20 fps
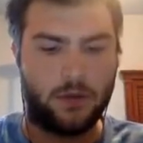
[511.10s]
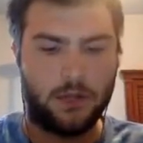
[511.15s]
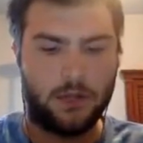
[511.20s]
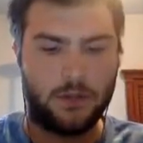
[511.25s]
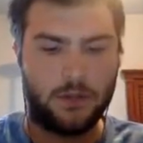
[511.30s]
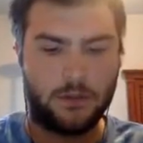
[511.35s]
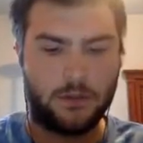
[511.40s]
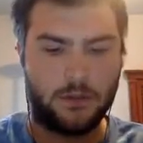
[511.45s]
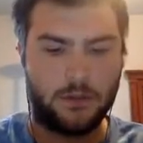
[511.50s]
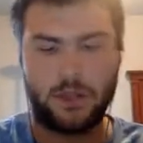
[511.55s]

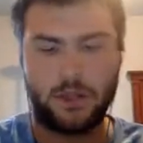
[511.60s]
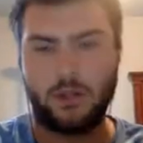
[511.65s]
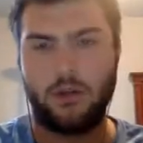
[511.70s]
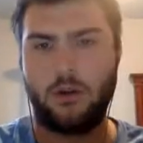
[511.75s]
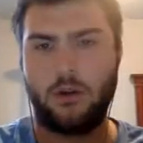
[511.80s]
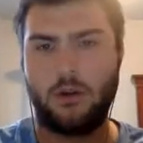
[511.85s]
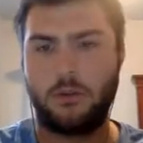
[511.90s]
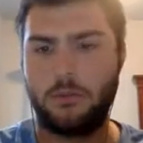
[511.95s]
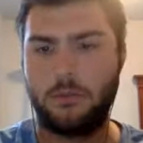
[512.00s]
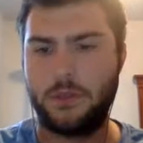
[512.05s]
so I'm just going to go
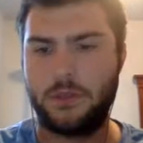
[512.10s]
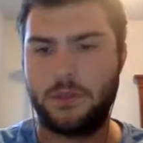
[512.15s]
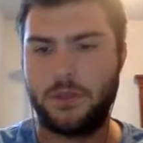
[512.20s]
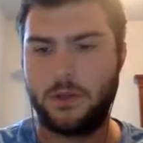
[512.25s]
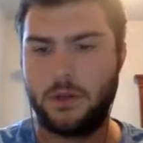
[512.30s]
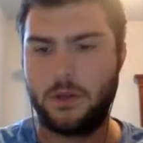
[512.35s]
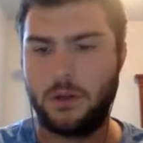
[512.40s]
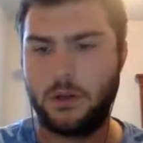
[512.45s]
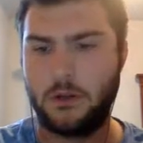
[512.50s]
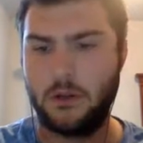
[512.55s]
hard P2
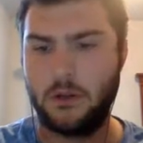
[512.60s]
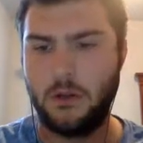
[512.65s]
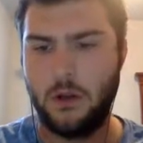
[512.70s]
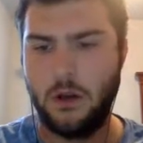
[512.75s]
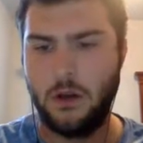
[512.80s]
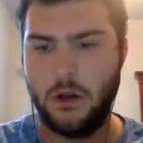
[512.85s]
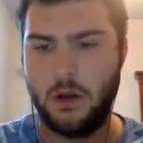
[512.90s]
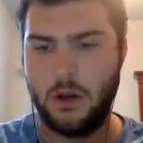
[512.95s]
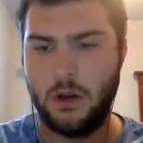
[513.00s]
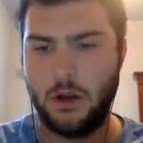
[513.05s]
here.
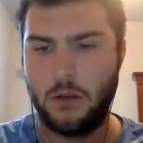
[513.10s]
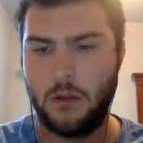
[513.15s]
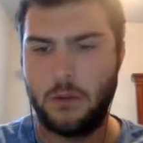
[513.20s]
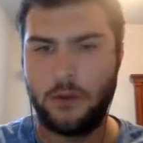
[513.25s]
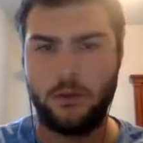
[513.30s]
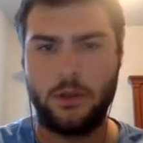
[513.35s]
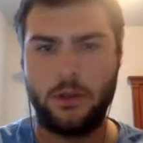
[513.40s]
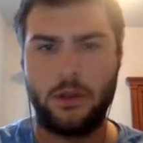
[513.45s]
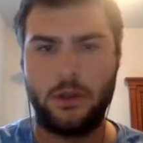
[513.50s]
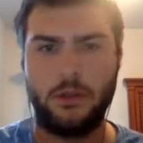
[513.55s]
I
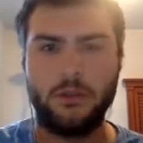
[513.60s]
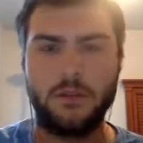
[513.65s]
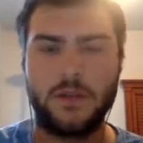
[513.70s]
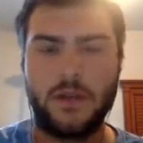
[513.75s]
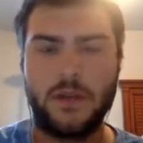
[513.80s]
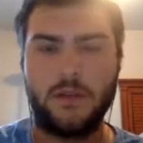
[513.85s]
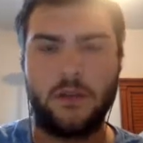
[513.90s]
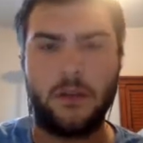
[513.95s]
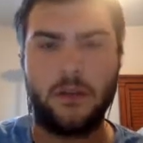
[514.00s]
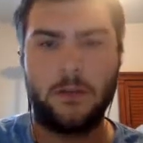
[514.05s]
really don't lose
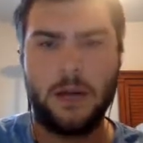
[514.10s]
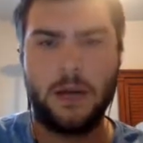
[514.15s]
anything by